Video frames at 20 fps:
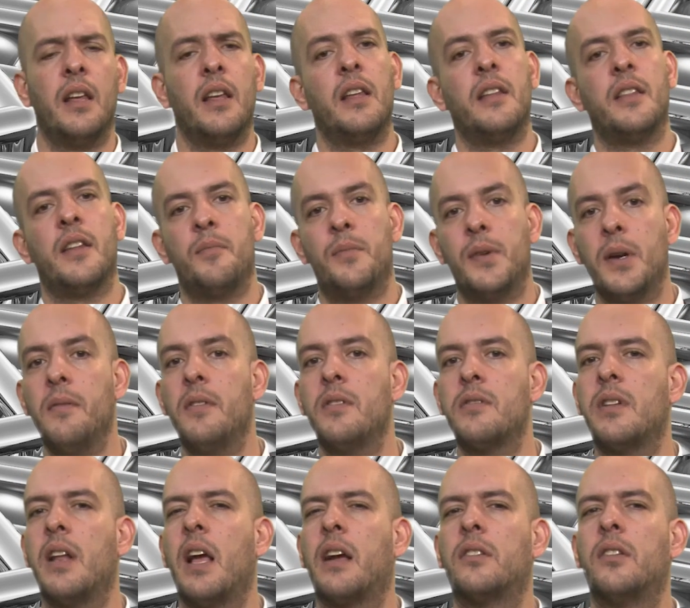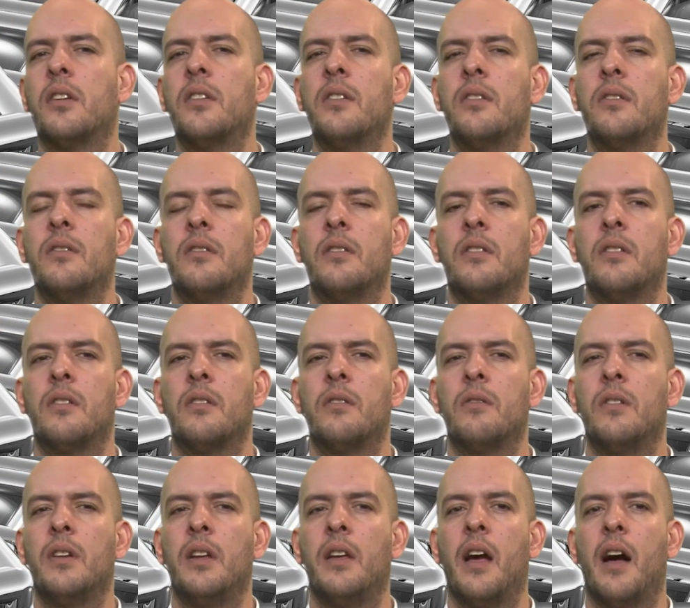In the previous lecture,
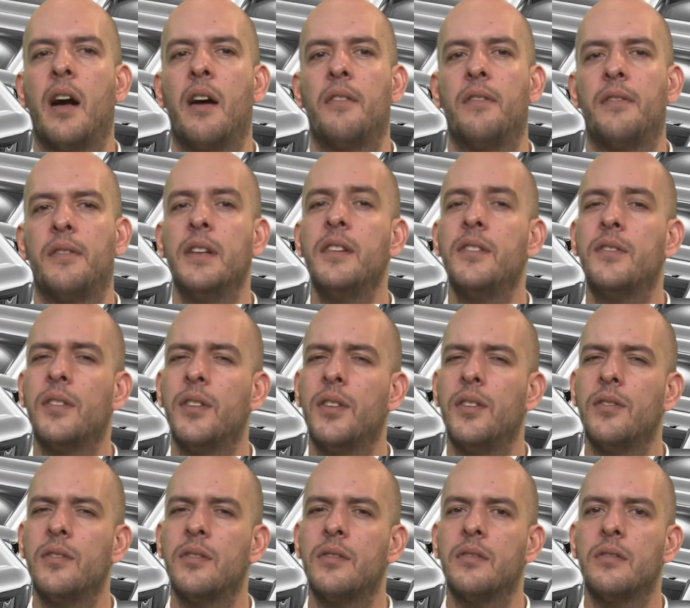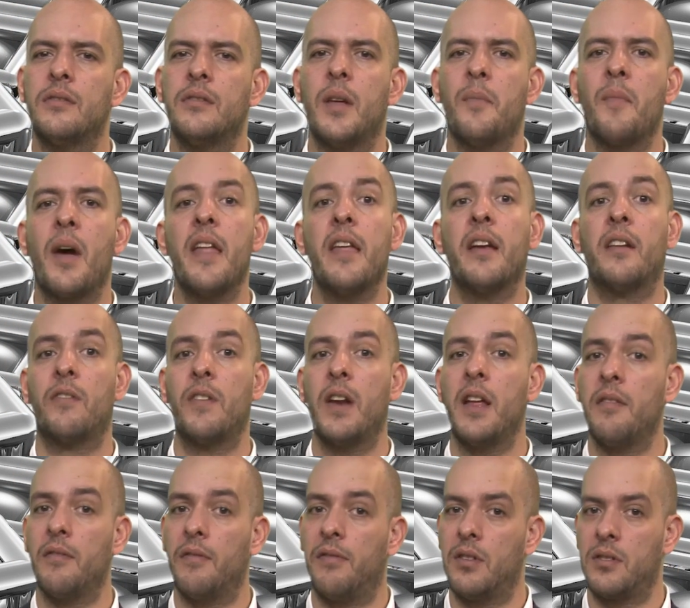we have introduced the magic
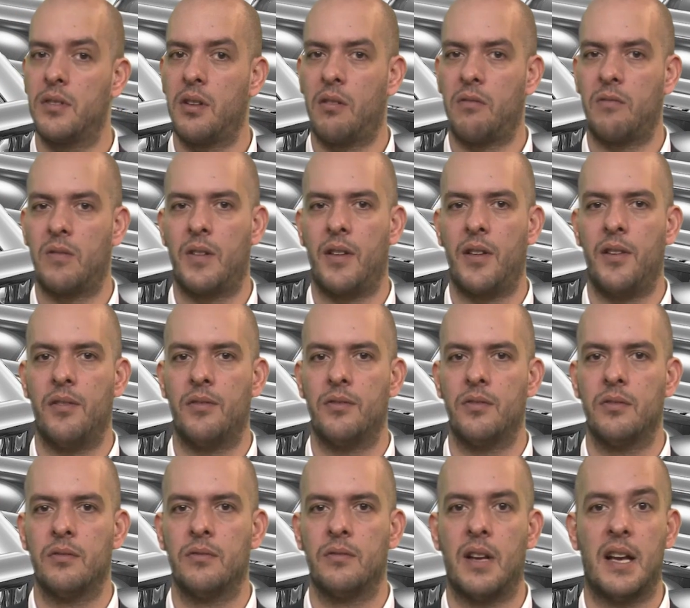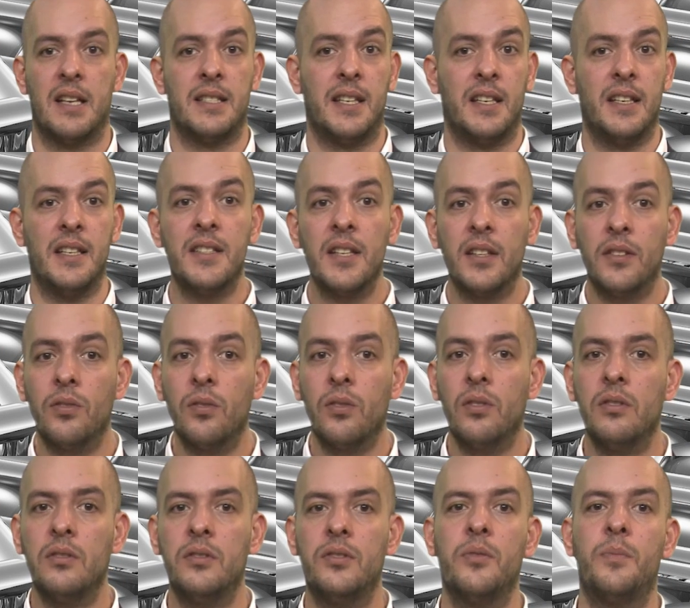ring for software reuse as an easy
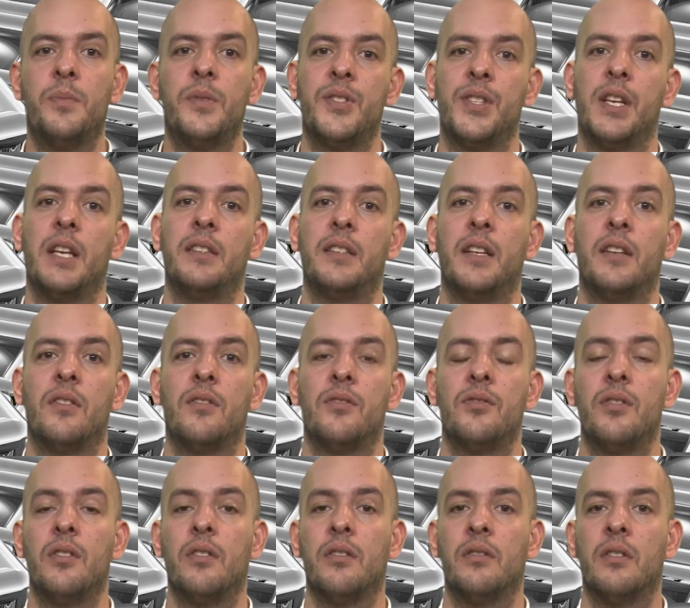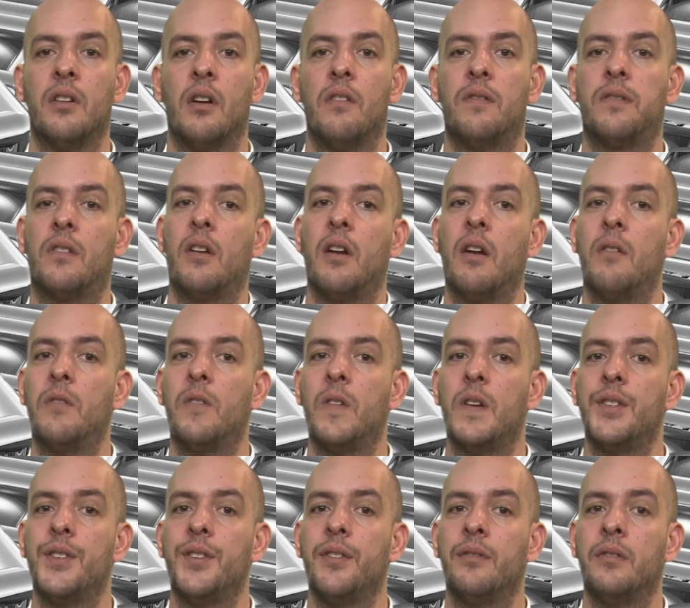tool to present the notion of
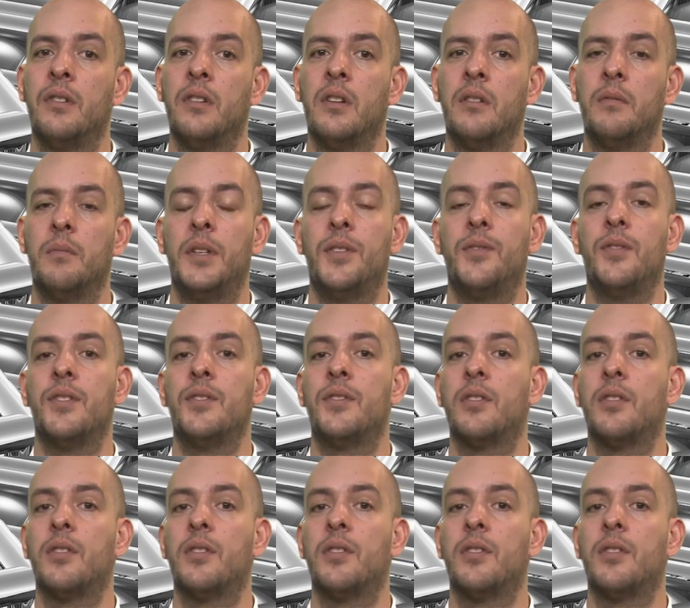collaboration between